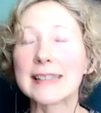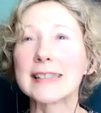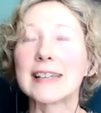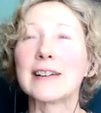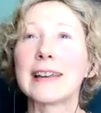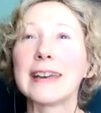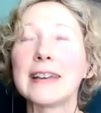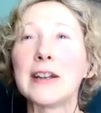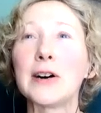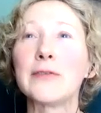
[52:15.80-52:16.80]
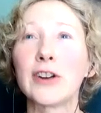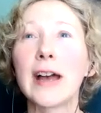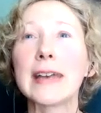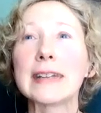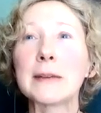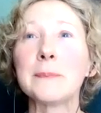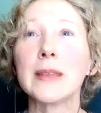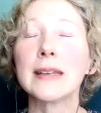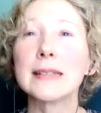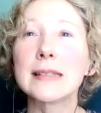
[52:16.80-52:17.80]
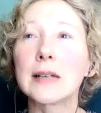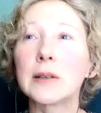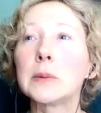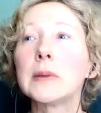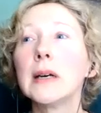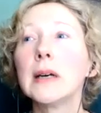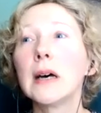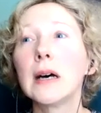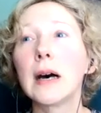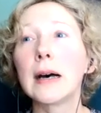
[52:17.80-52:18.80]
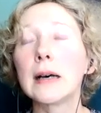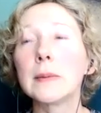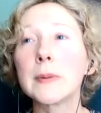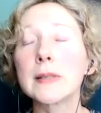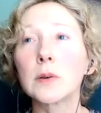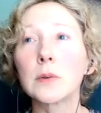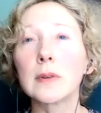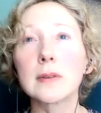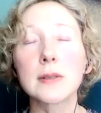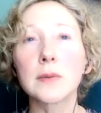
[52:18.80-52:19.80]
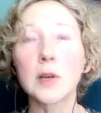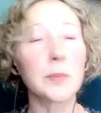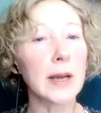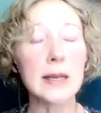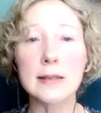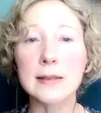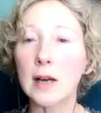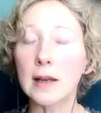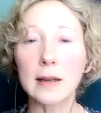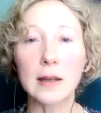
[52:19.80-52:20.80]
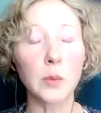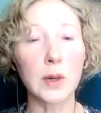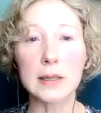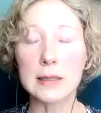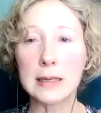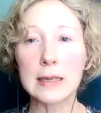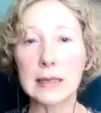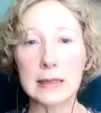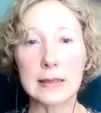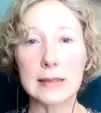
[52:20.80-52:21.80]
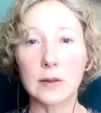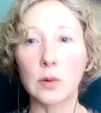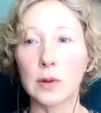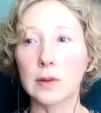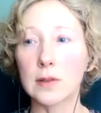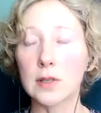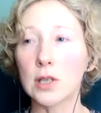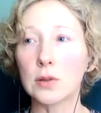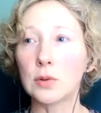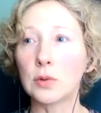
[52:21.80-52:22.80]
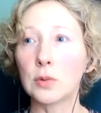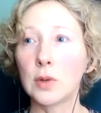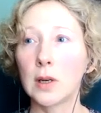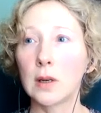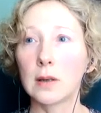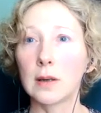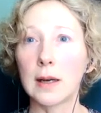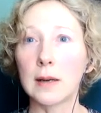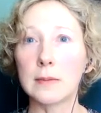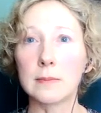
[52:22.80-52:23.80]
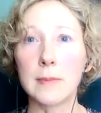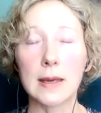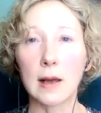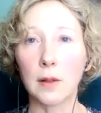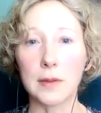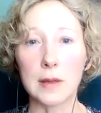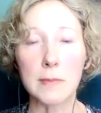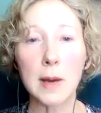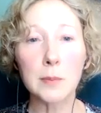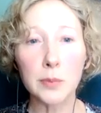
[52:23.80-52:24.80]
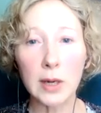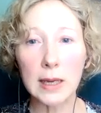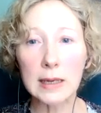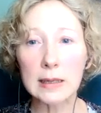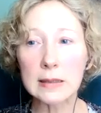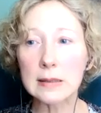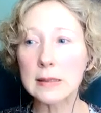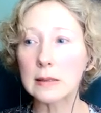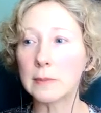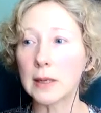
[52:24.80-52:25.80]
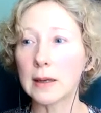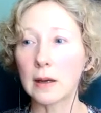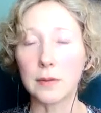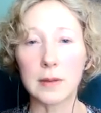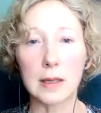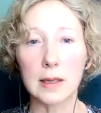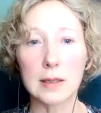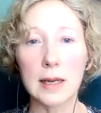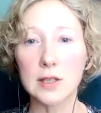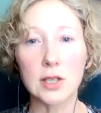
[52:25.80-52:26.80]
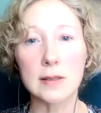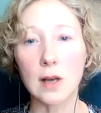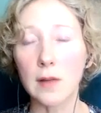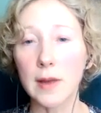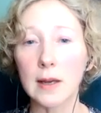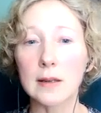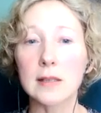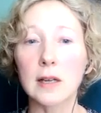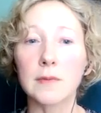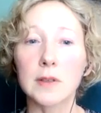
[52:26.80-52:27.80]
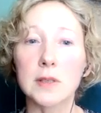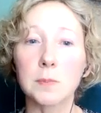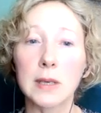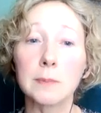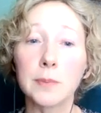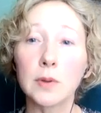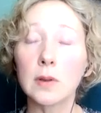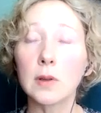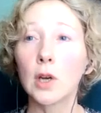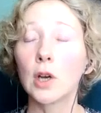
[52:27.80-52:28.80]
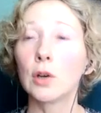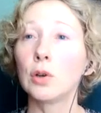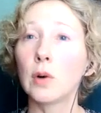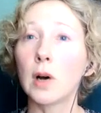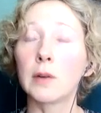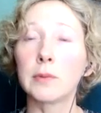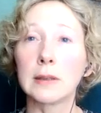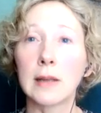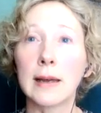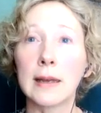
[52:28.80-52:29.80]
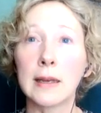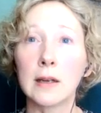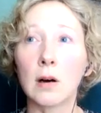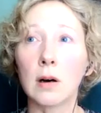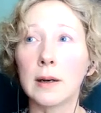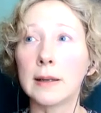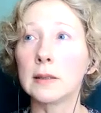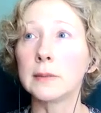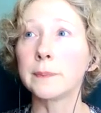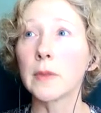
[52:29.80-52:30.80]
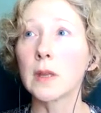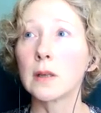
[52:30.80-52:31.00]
necessarily, right. you know, variety. So, uh, so, so their brain is not getting what it needs in order to uh, make healthy membranes, make healthy connections, all that kind of stuff. There's people who are relying on